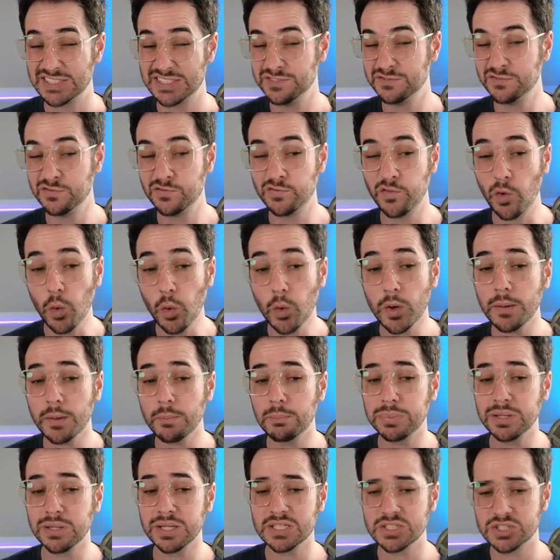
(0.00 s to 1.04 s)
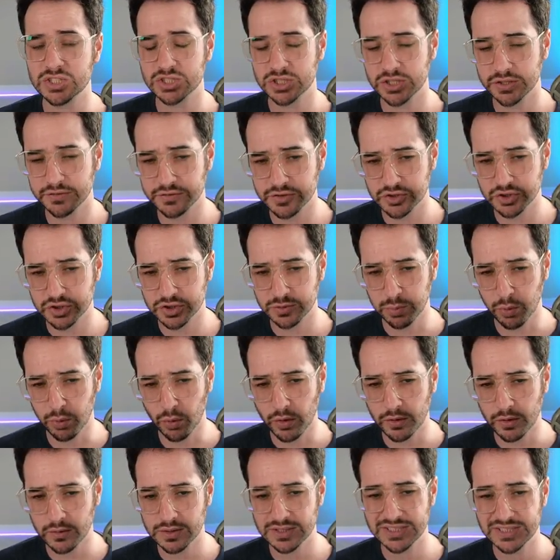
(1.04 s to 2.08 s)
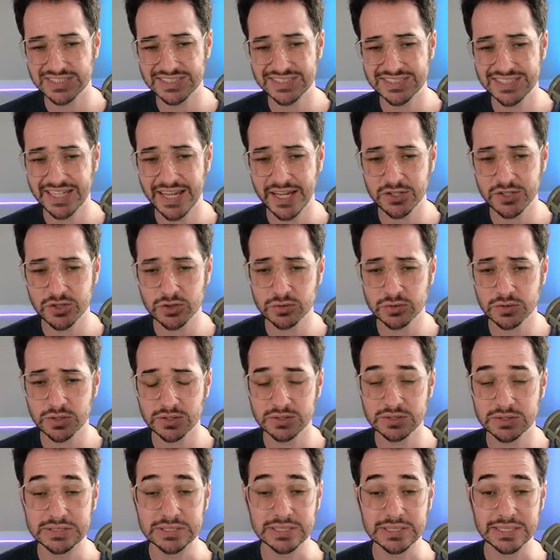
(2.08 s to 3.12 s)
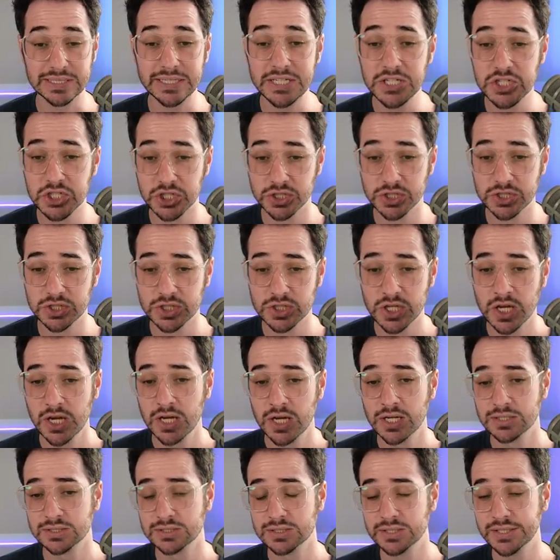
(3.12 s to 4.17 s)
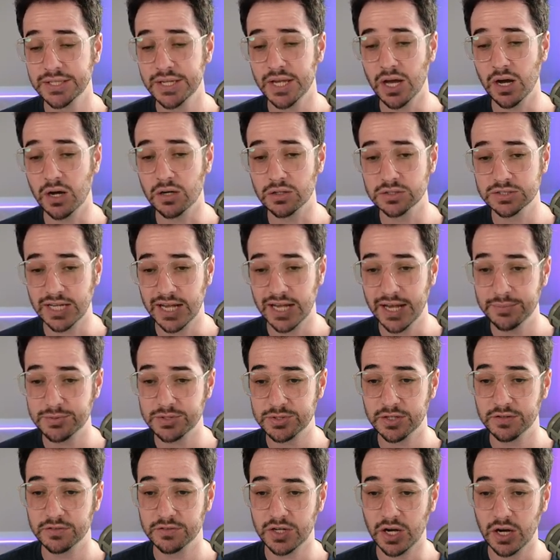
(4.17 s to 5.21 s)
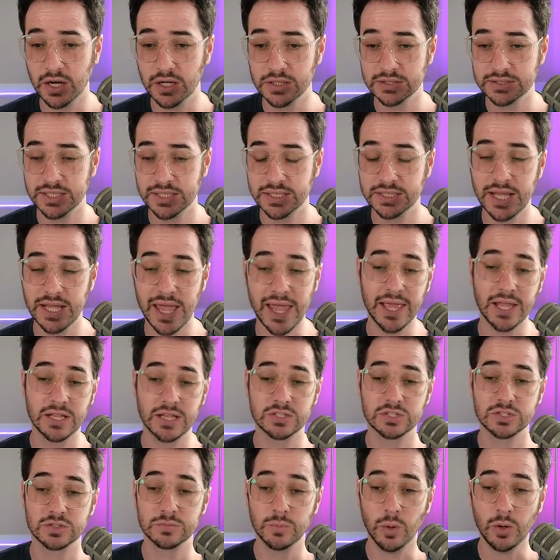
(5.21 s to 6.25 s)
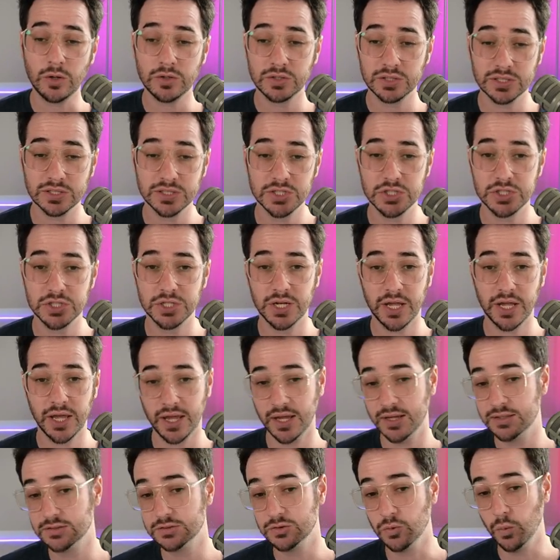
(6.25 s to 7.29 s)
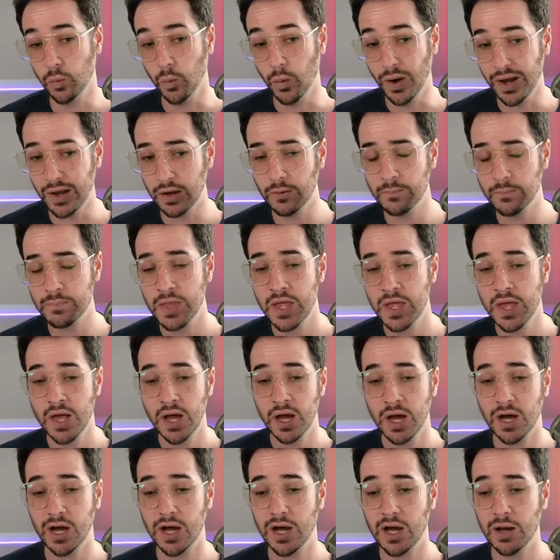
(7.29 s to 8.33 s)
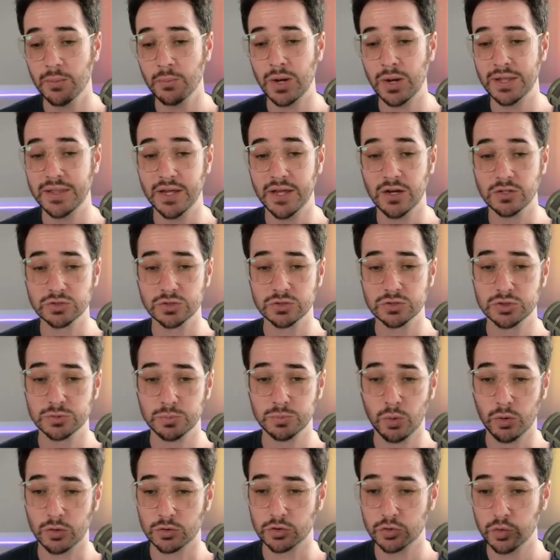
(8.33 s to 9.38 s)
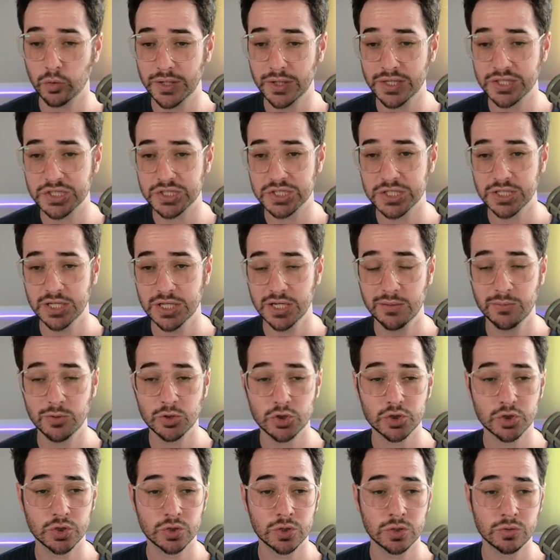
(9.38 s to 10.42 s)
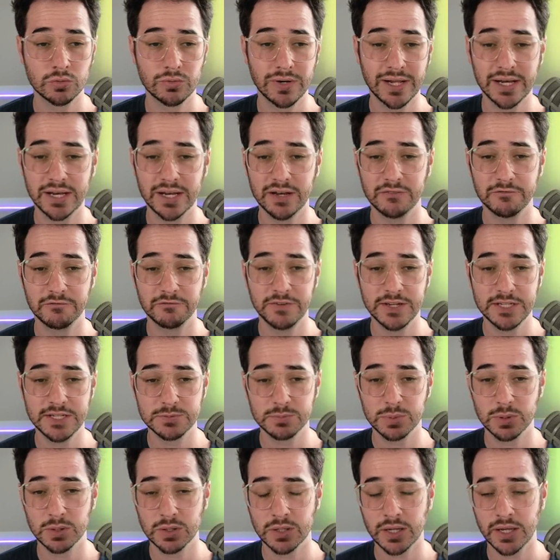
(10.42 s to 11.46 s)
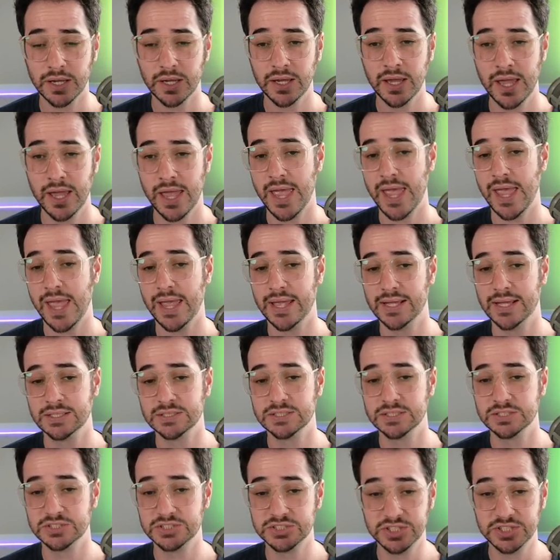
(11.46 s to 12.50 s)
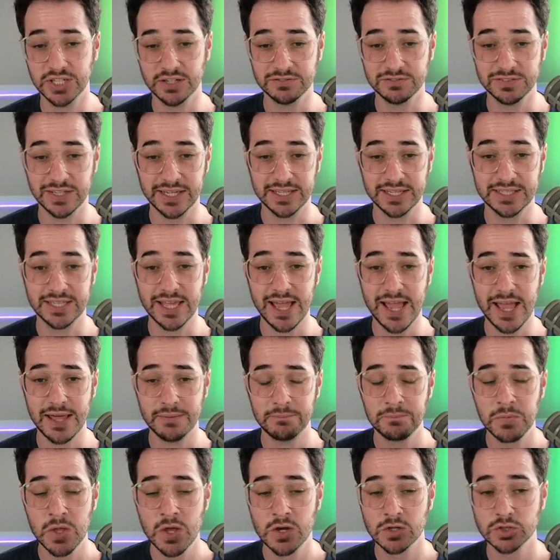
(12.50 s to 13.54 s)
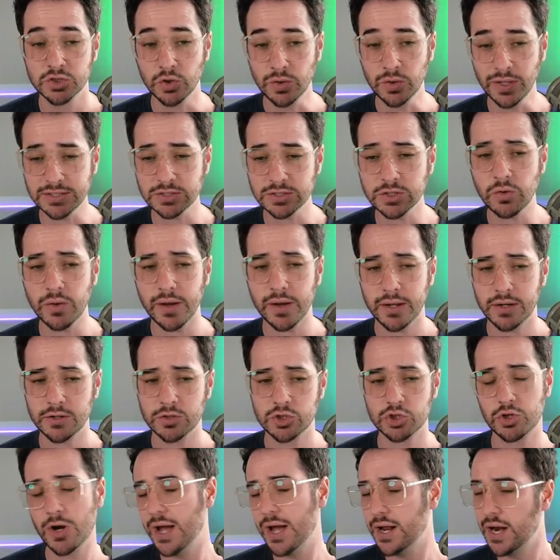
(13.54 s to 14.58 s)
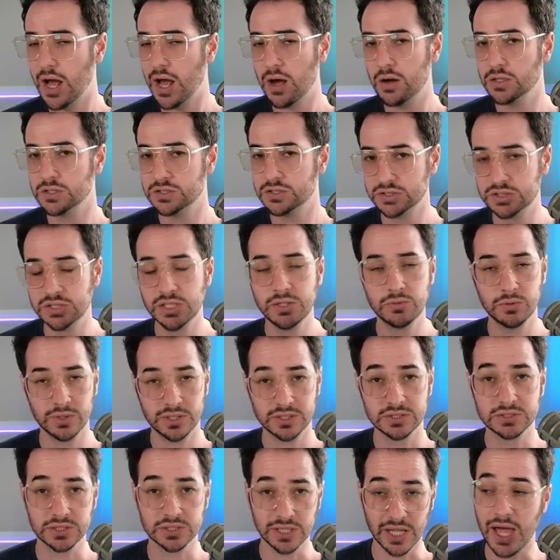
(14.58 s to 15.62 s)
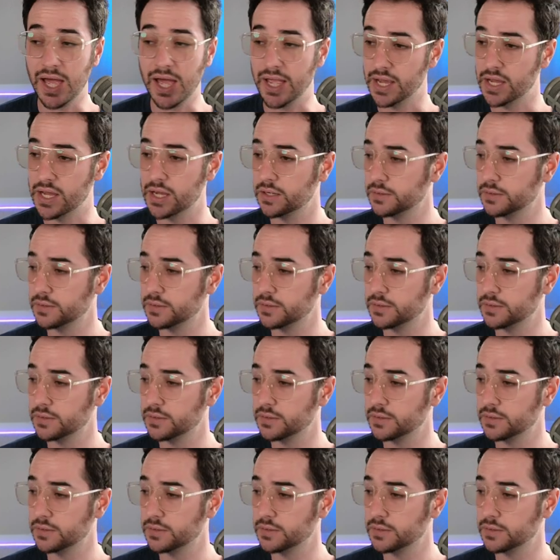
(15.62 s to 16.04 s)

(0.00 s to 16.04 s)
40 plus service support, scheduled deletions, delete all types of content, and smart deletion as well. They also support Twitch, Imgur, Reddit, Facebook, and stuff like that. So let's go ahead and try it out and see what it's like.